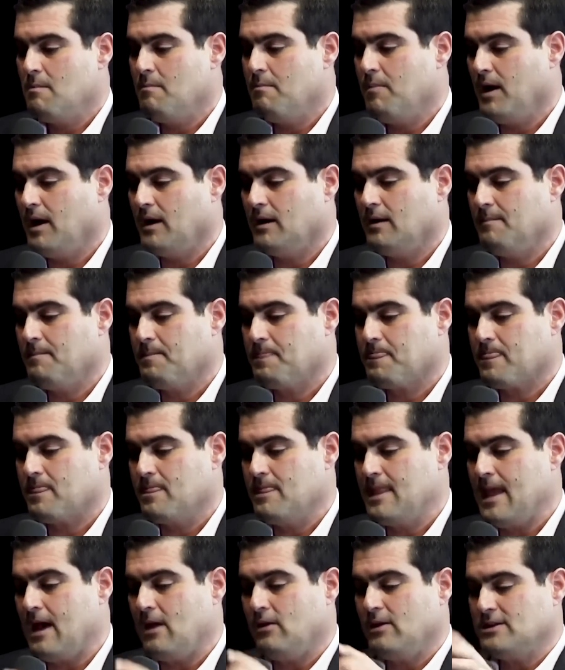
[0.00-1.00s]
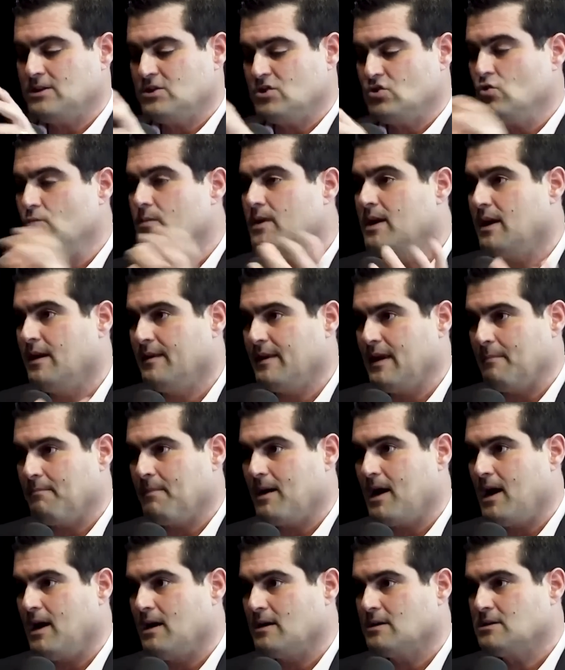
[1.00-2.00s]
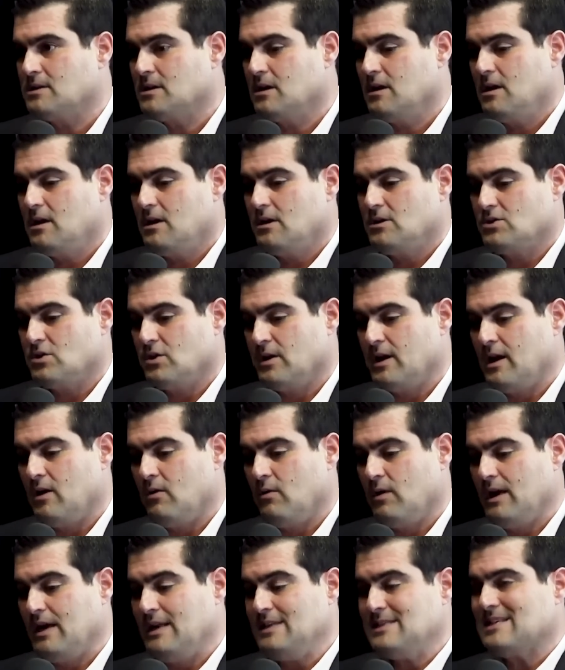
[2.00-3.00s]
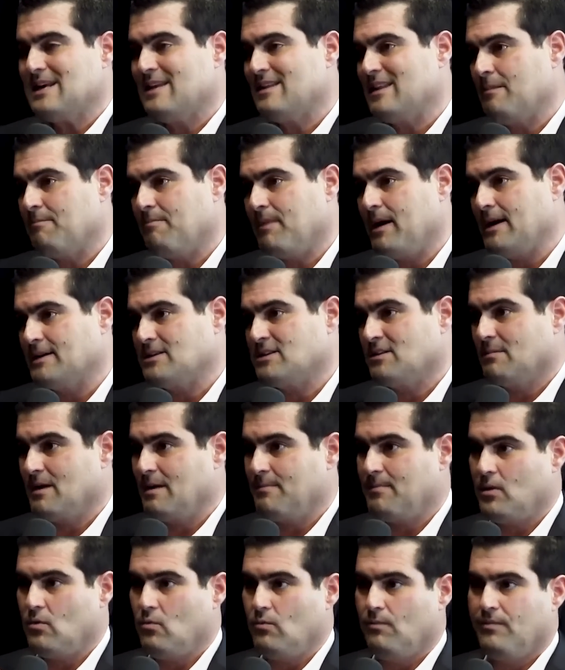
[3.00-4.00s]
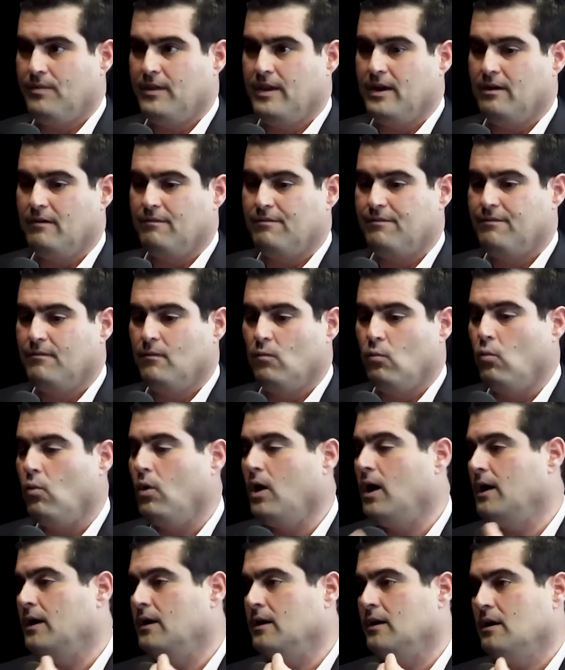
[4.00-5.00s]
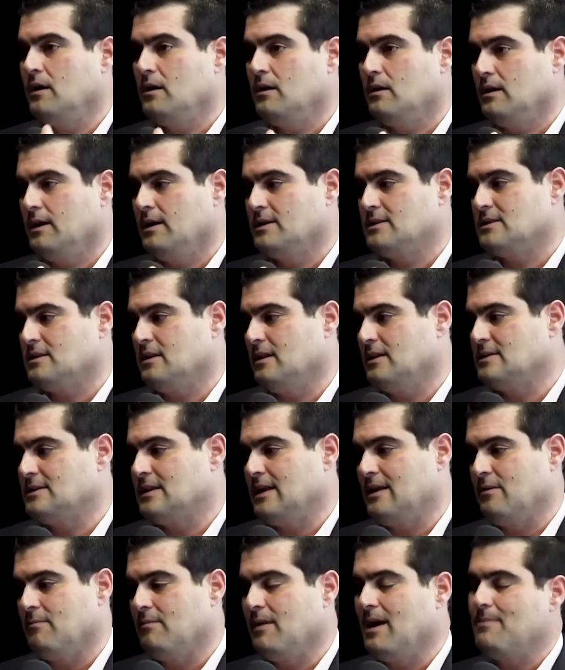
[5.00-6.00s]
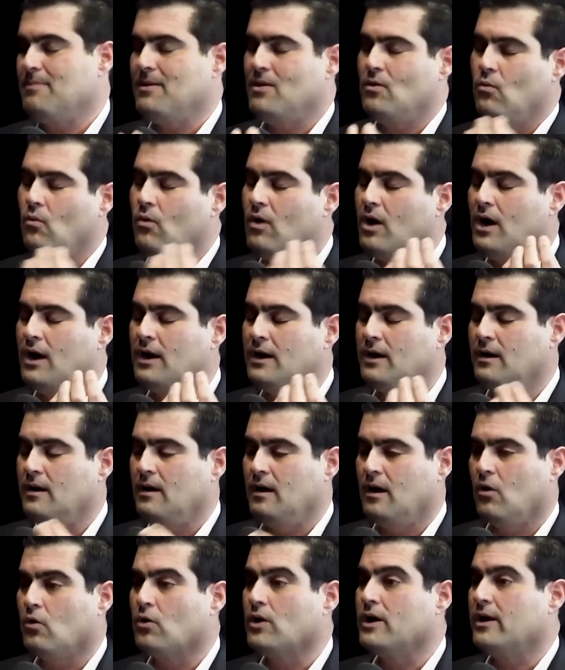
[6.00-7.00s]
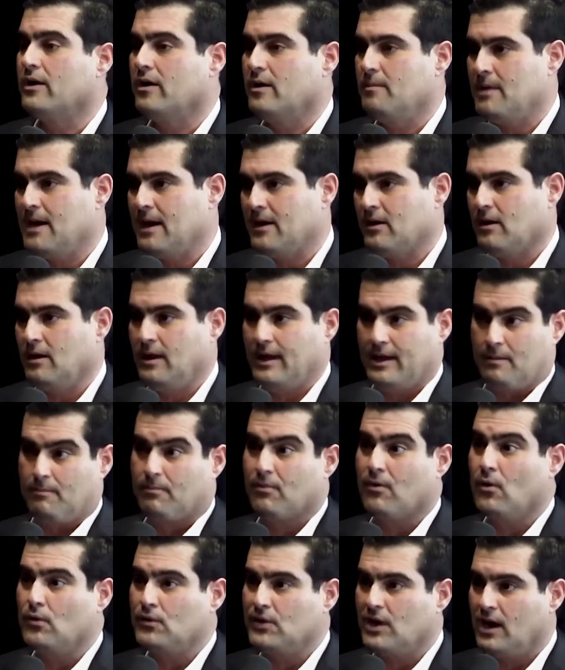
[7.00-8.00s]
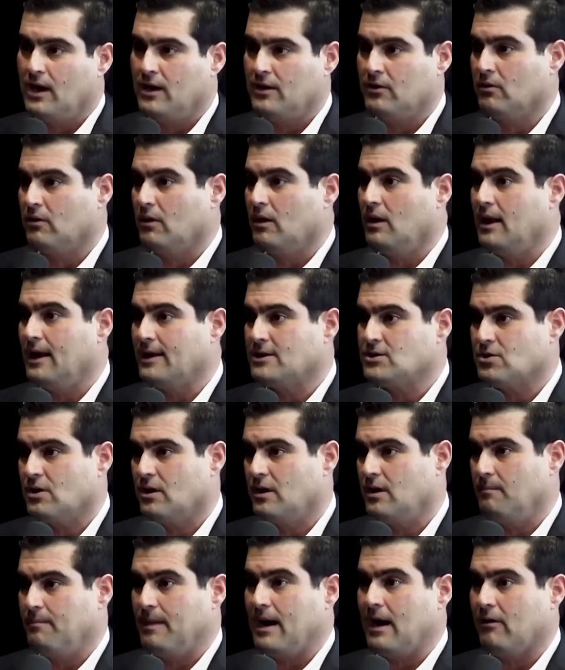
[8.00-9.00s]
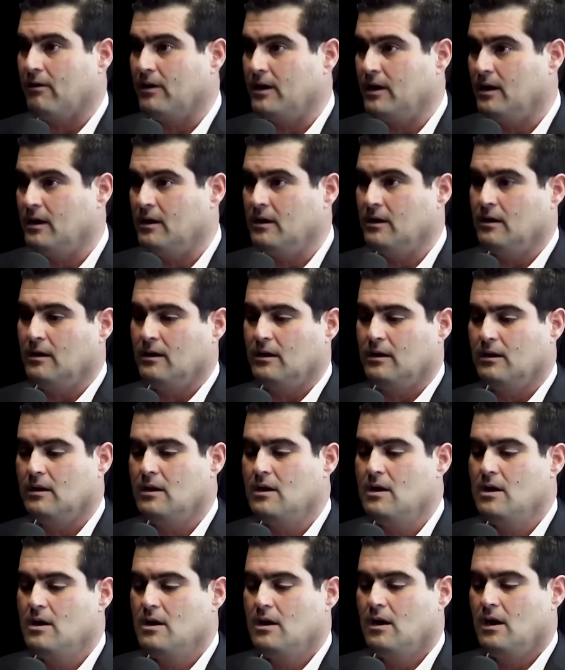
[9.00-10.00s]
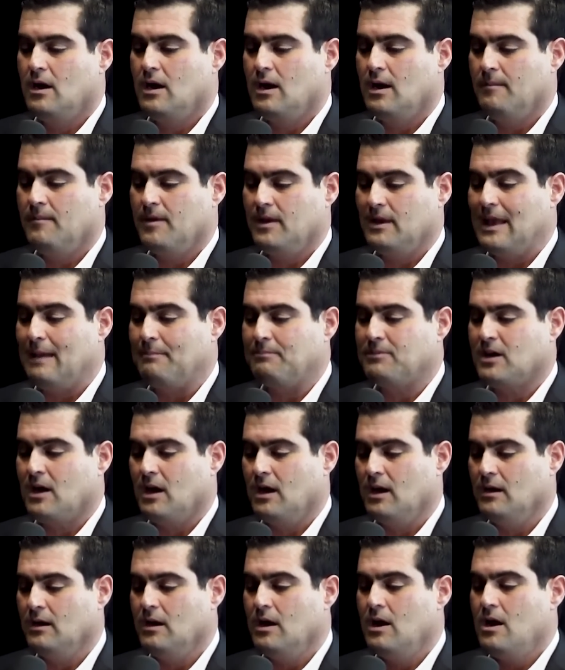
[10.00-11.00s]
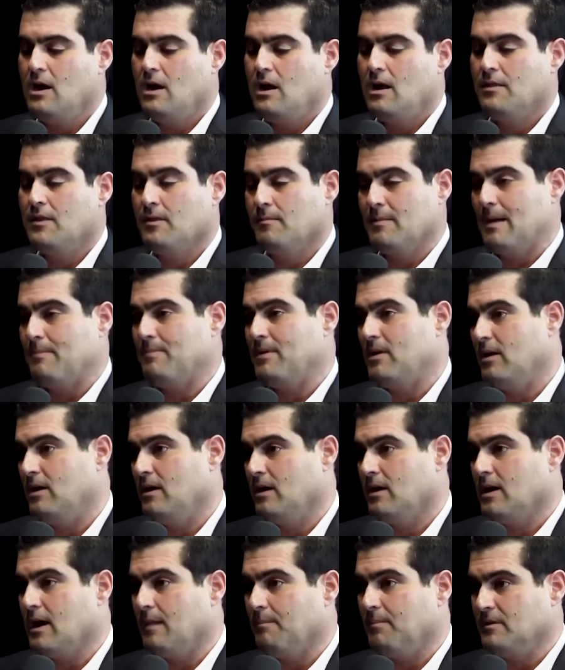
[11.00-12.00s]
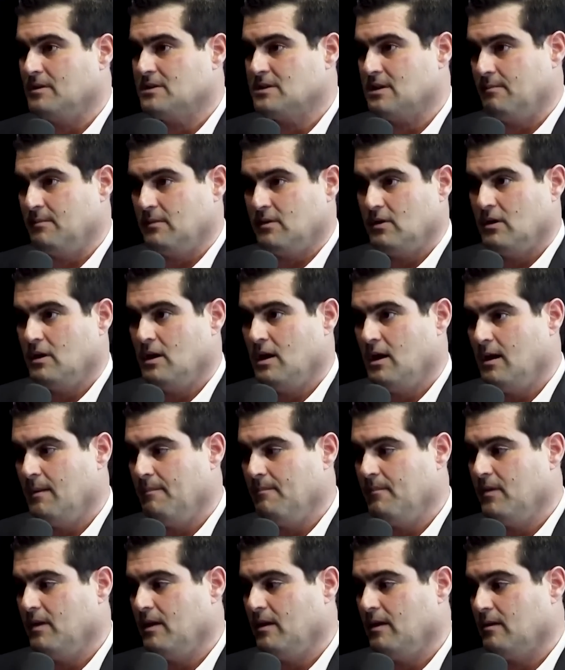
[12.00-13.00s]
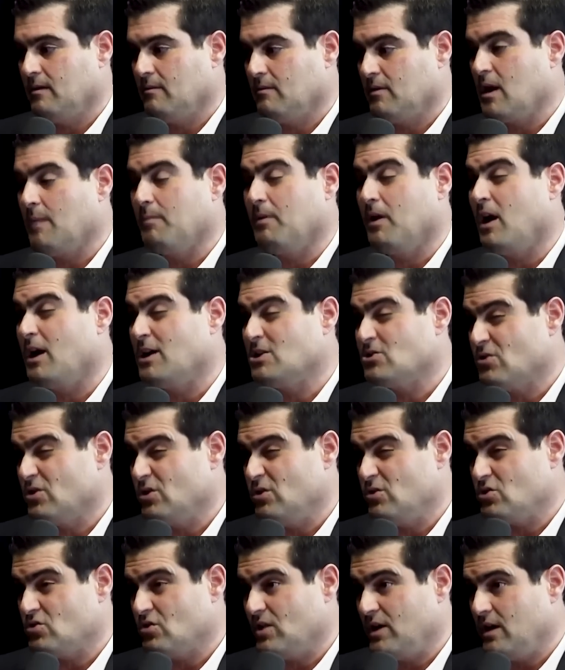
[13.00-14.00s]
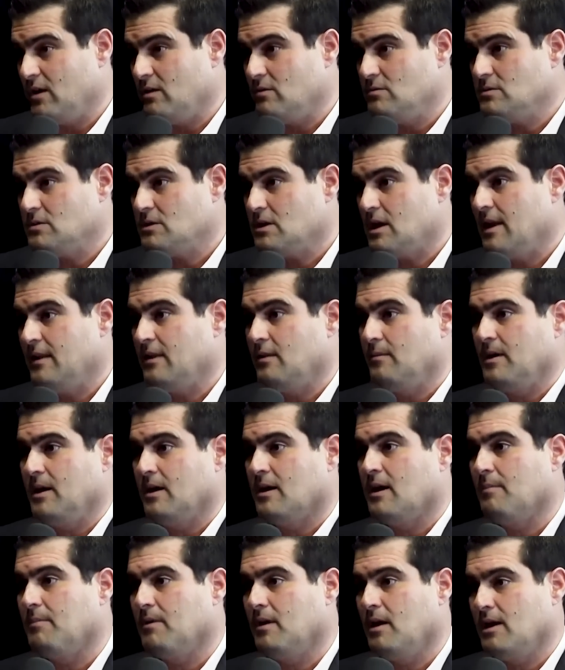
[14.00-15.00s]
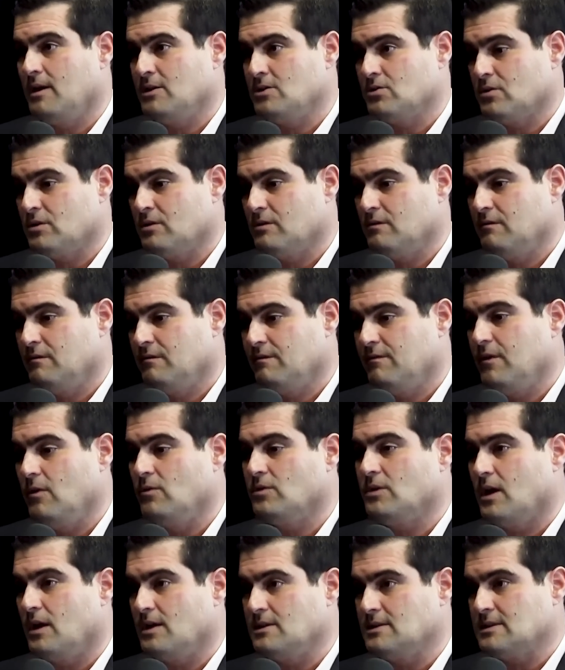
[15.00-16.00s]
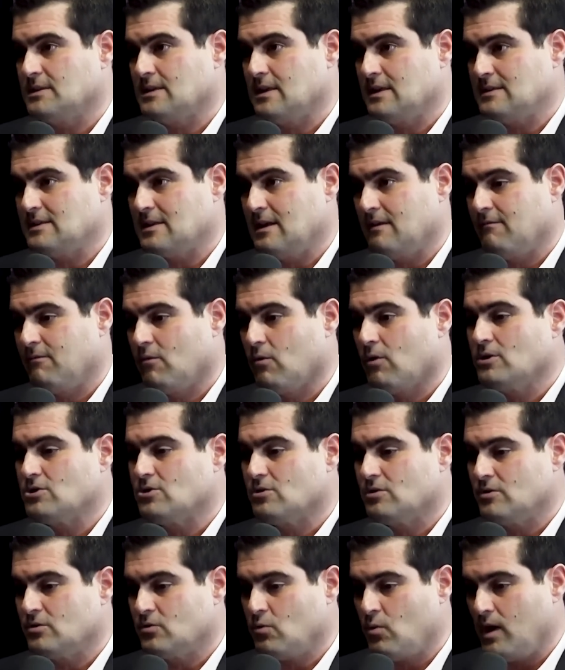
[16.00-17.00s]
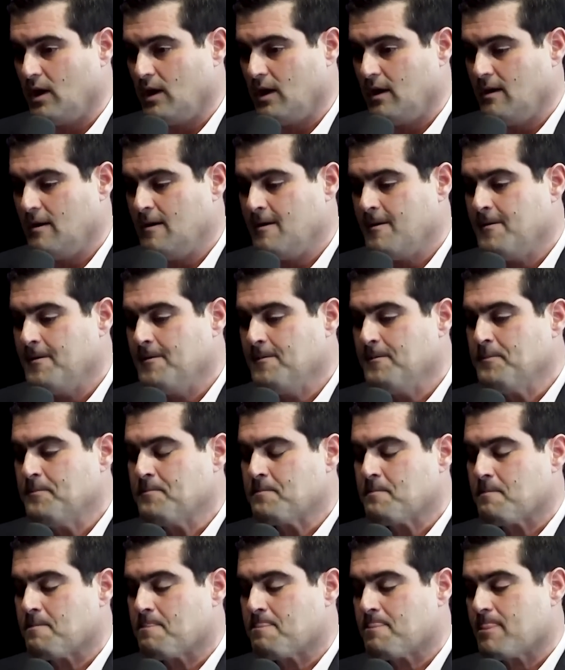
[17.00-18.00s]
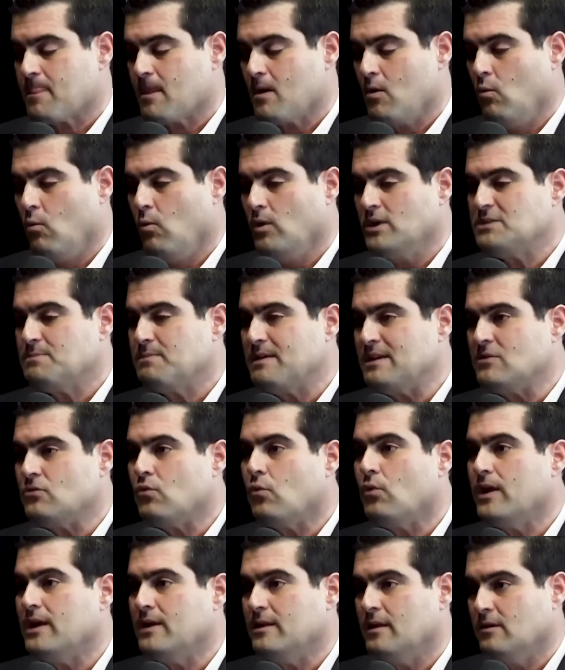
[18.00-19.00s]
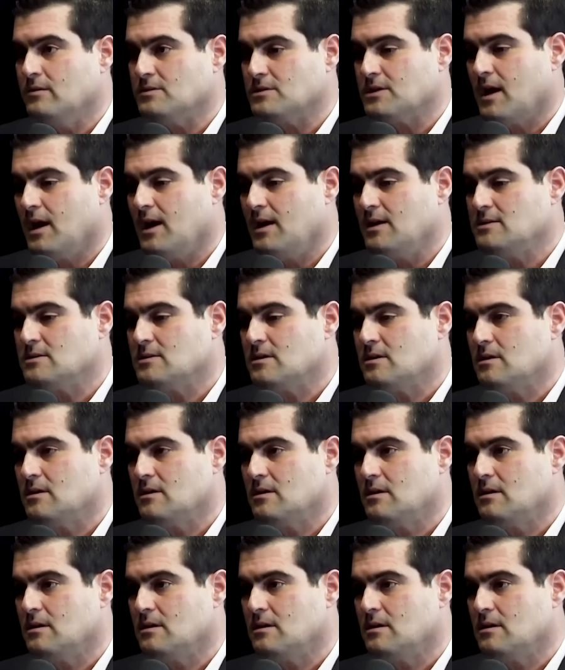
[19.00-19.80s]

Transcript: But now let's zoom in on that box. So now inside that box, there might be, you know, one, let's let's say there might be one ordinary matter, like a proton or an electron, a baryon, a, um, a lepton. There might be a couple, some, um, a couple hundred neutrinos, and there'll be a couple hundred photons, as I said, four hundred twenty. What's between those guys?